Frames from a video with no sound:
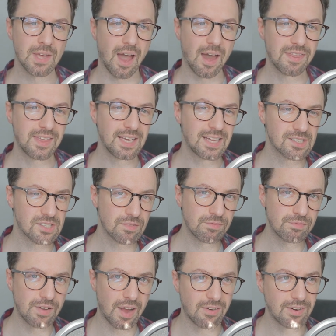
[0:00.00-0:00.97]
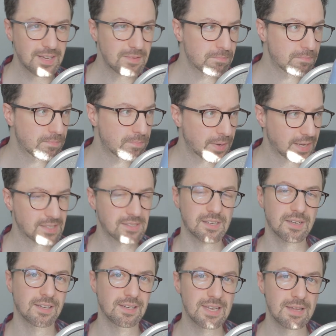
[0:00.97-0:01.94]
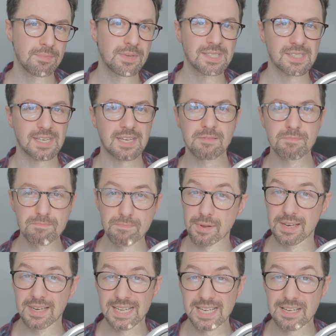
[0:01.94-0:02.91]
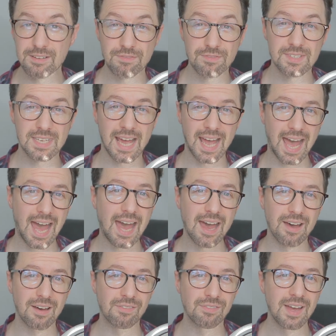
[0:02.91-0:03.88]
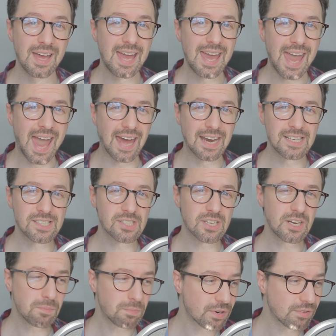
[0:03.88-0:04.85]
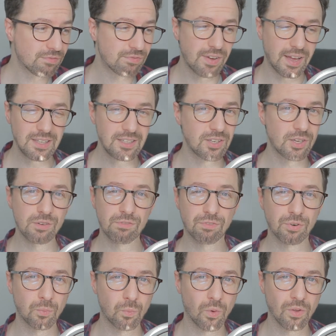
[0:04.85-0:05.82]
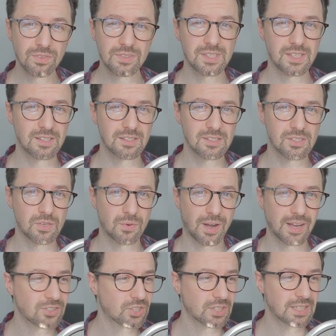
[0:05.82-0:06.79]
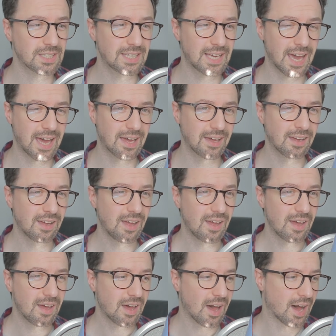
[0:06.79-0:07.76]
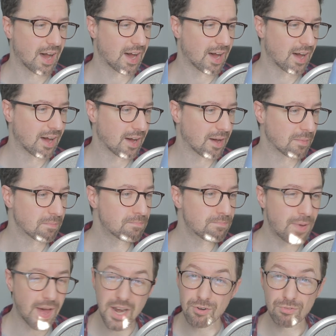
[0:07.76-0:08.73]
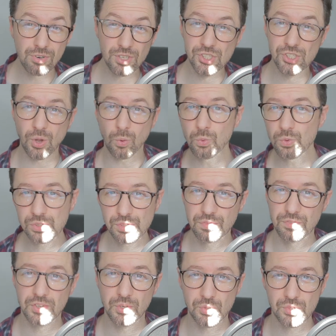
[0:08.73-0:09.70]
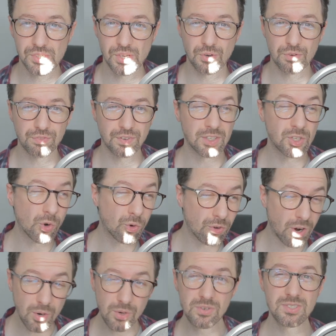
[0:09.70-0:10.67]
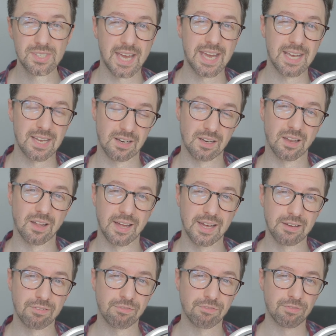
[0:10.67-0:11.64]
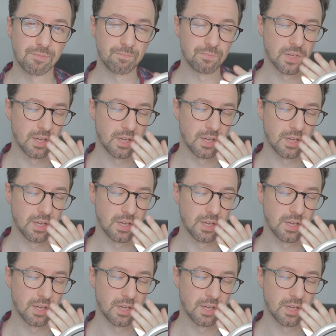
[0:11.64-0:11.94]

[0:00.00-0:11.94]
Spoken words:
I think it's a very bitter, limiting belief to have, and it's going to prevent you from wanting to actually get better results for yourself in your own dating life.